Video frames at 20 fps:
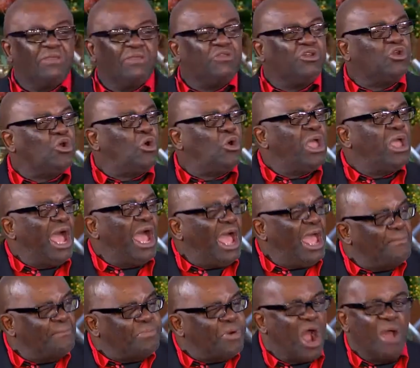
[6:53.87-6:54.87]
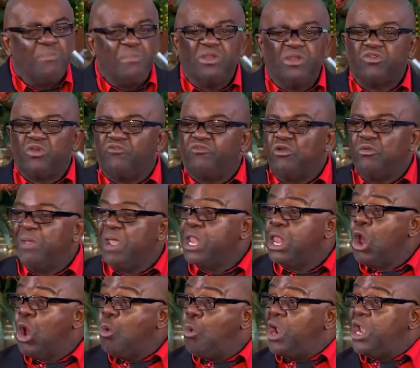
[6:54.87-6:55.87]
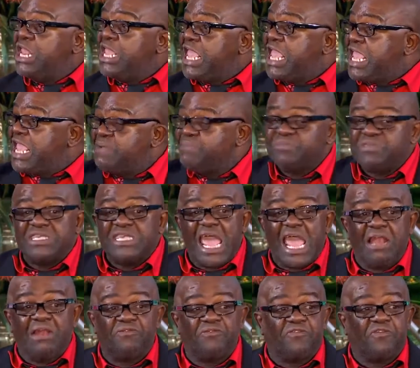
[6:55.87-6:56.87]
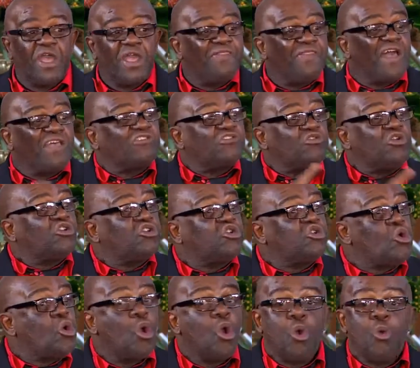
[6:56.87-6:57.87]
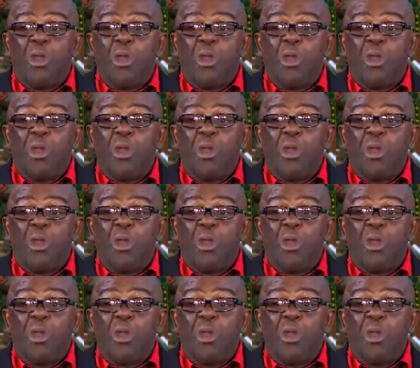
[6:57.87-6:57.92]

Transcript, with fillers: you know, empowerment of women, when he himself does not know